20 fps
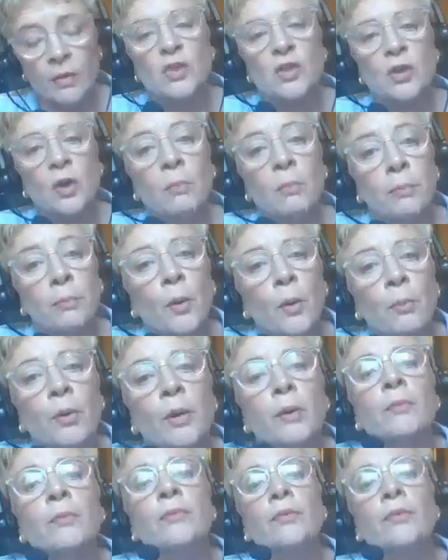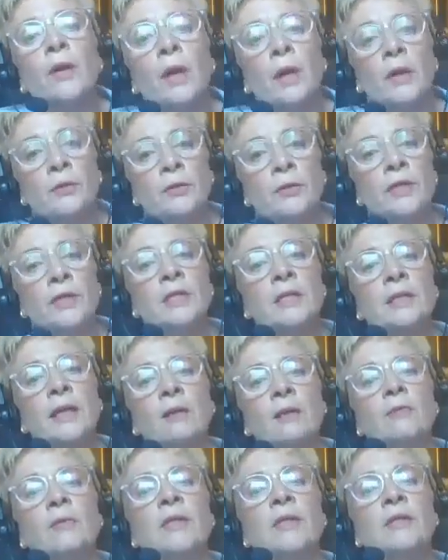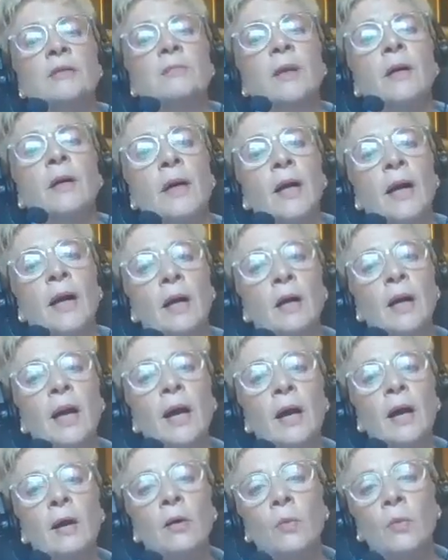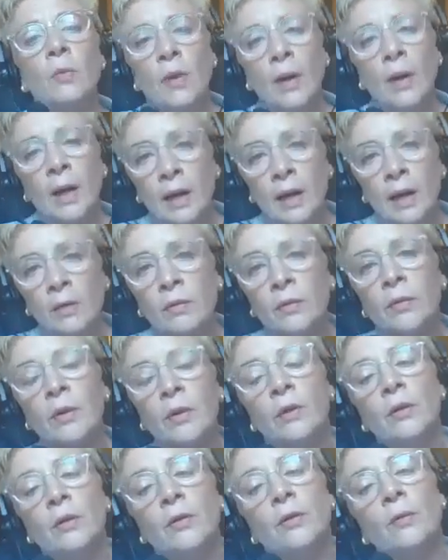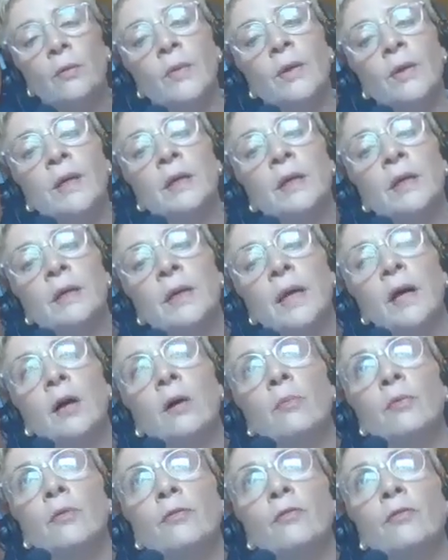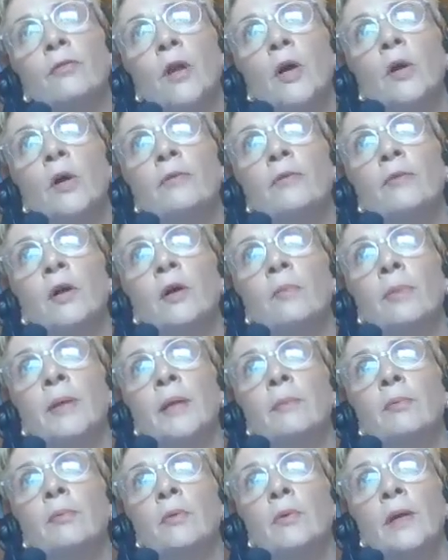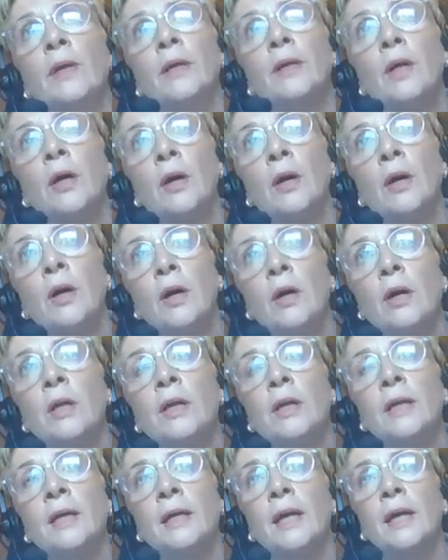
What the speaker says: top problems addressing that region, about how we can help the flow of young people get earlier